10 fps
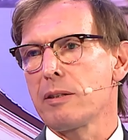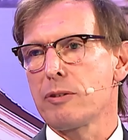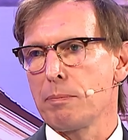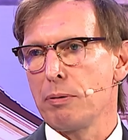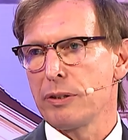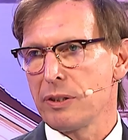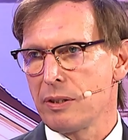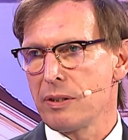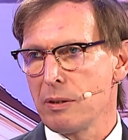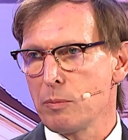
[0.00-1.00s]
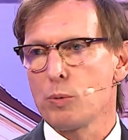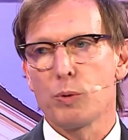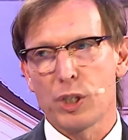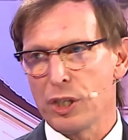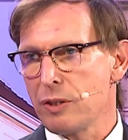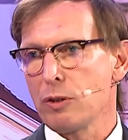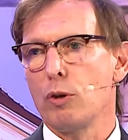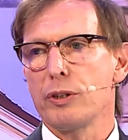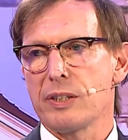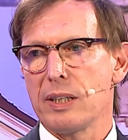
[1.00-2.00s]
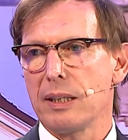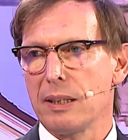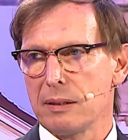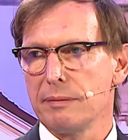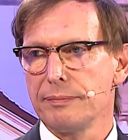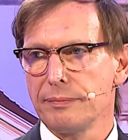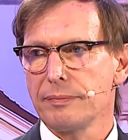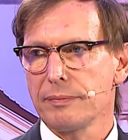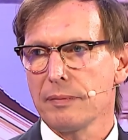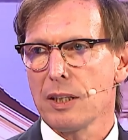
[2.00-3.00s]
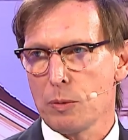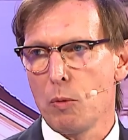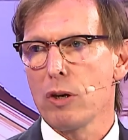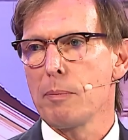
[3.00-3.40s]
supported systems, which is the gold standard. Okay. Smaller